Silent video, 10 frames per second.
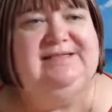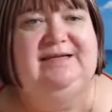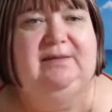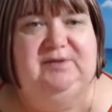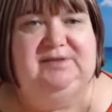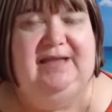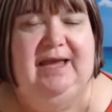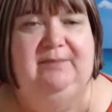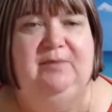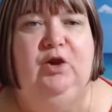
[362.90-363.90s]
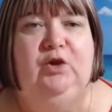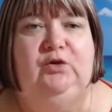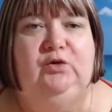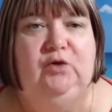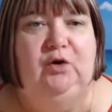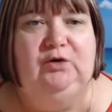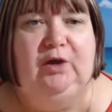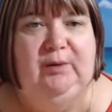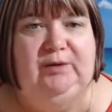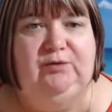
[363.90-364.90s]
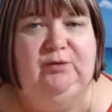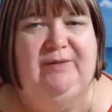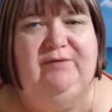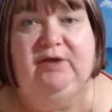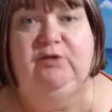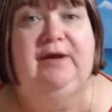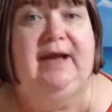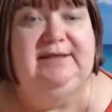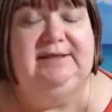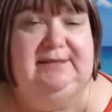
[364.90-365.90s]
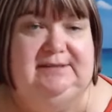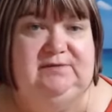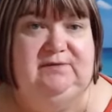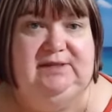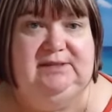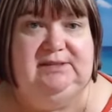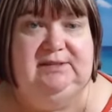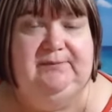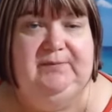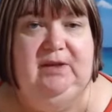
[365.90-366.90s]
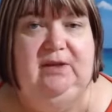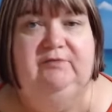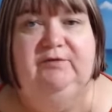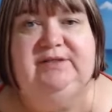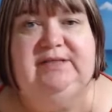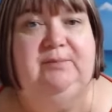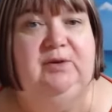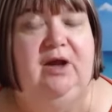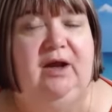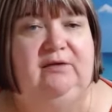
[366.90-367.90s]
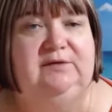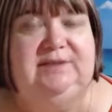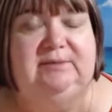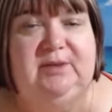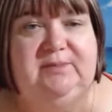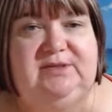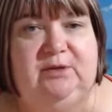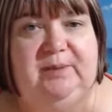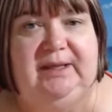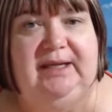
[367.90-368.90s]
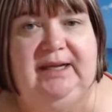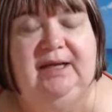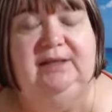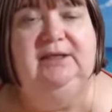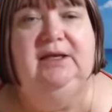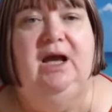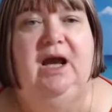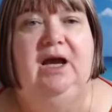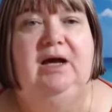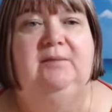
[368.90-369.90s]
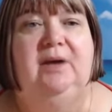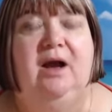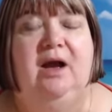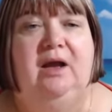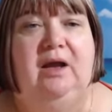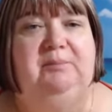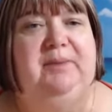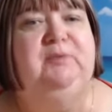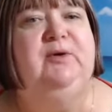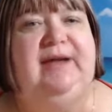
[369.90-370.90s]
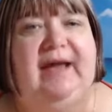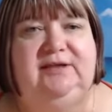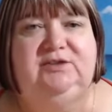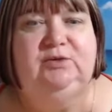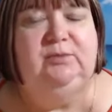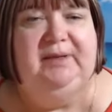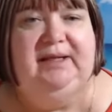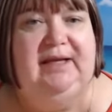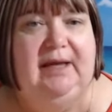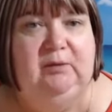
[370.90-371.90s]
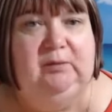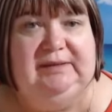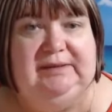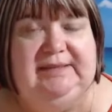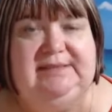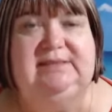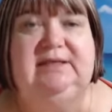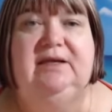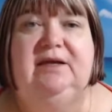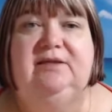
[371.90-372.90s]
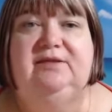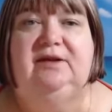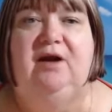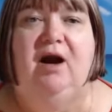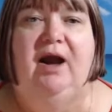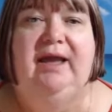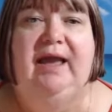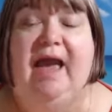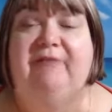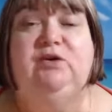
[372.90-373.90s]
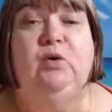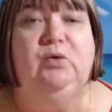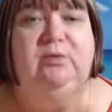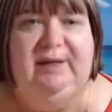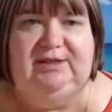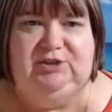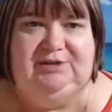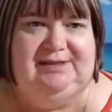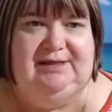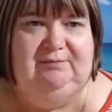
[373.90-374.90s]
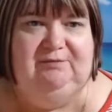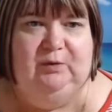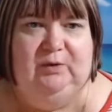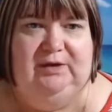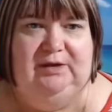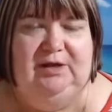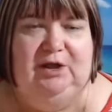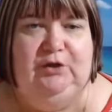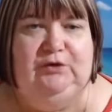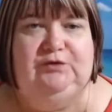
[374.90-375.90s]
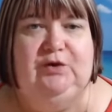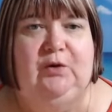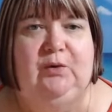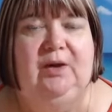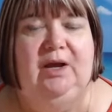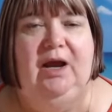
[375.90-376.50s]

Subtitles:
set up the same, you're not going through, have I created a list for this? For example, I sometimes sell PLR. People get added to a PLR list that I have an automation set up for it. So